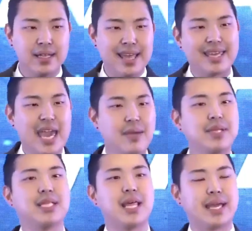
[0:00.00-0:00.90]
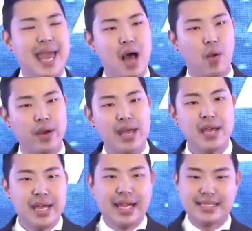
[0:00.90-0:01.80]
that came into the account
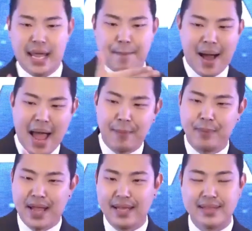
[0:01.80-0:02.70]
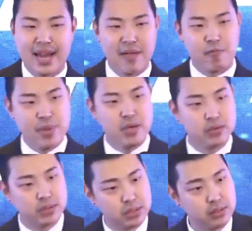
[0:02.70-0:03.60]
is a pipeline that I've
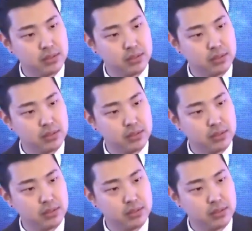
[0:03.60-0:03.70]
built.